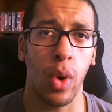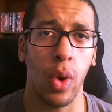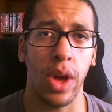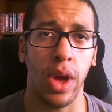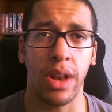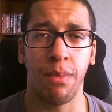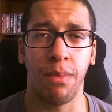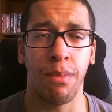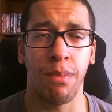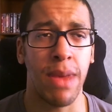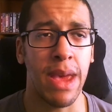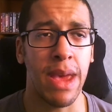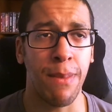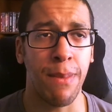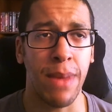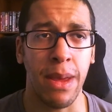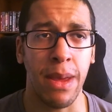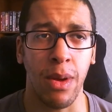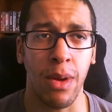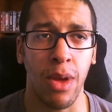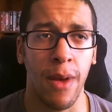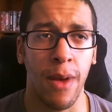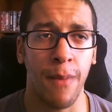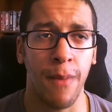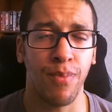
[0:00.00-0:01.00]
It
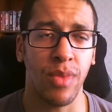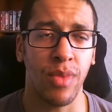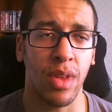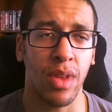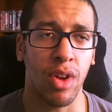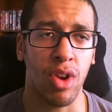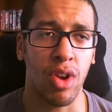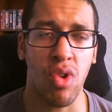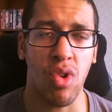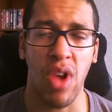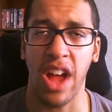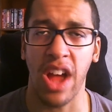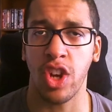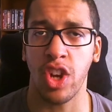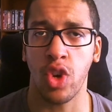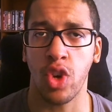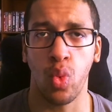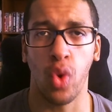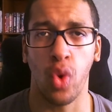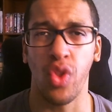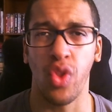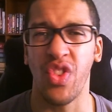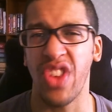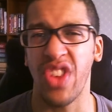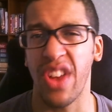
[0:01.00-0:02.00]
maybe crash
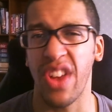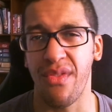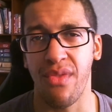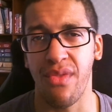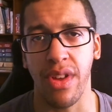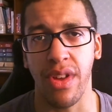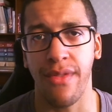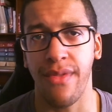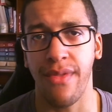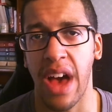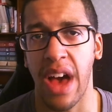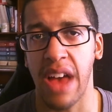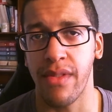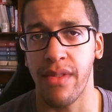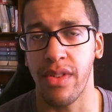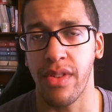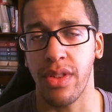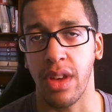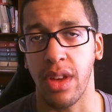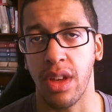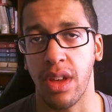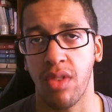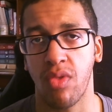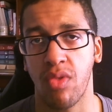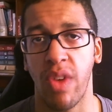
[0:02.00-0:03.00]
once every 5 or
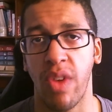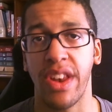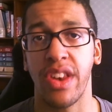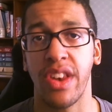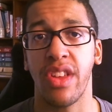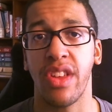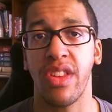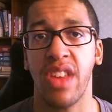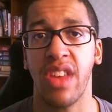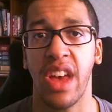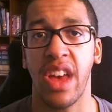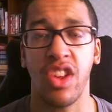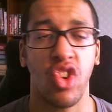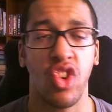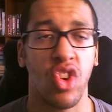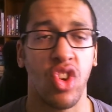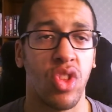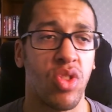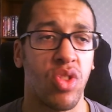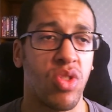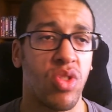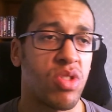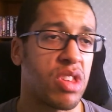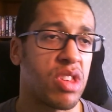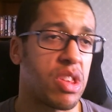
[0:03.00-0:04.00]
6 render
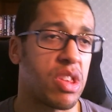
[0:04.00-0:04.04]
sessions.